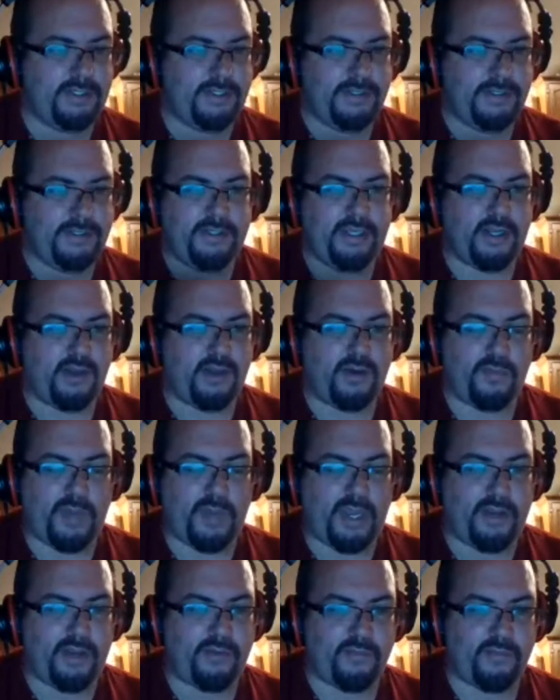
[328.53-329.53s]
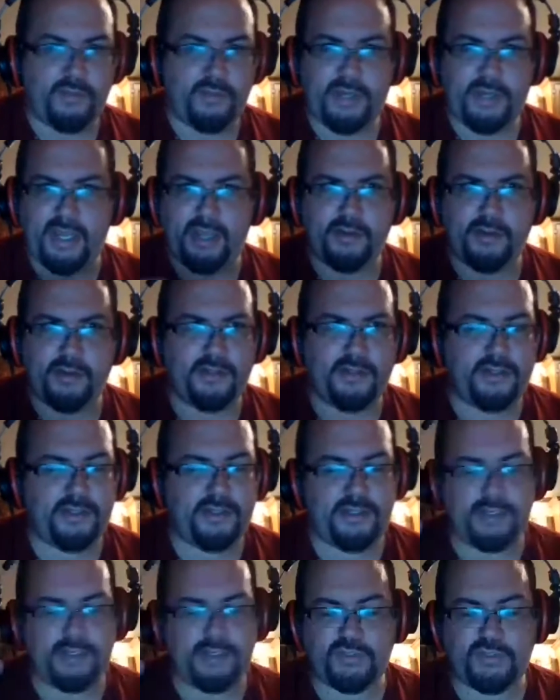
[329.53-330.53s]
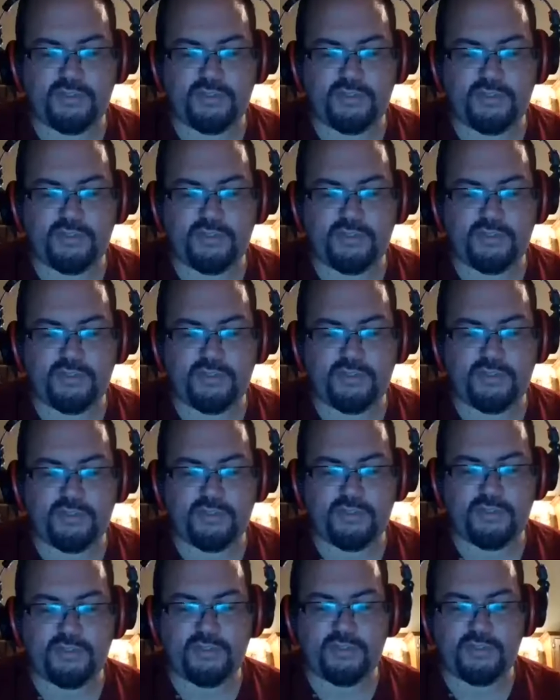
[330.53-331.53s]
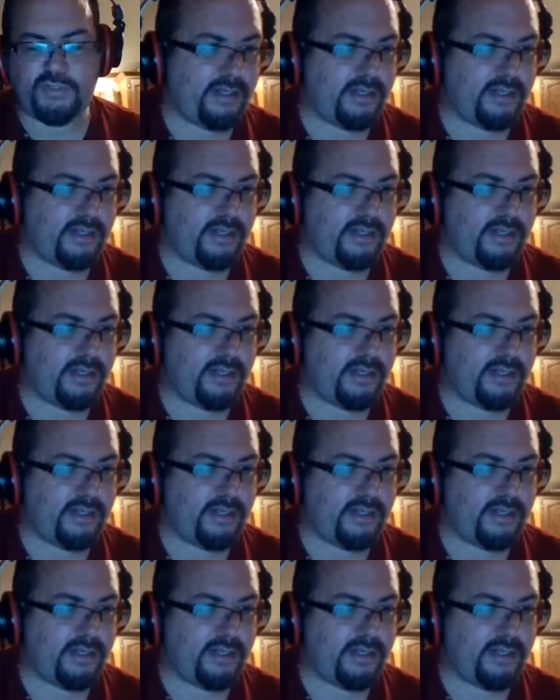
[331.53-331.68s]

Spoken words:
you know, I'm trying to think of names right now.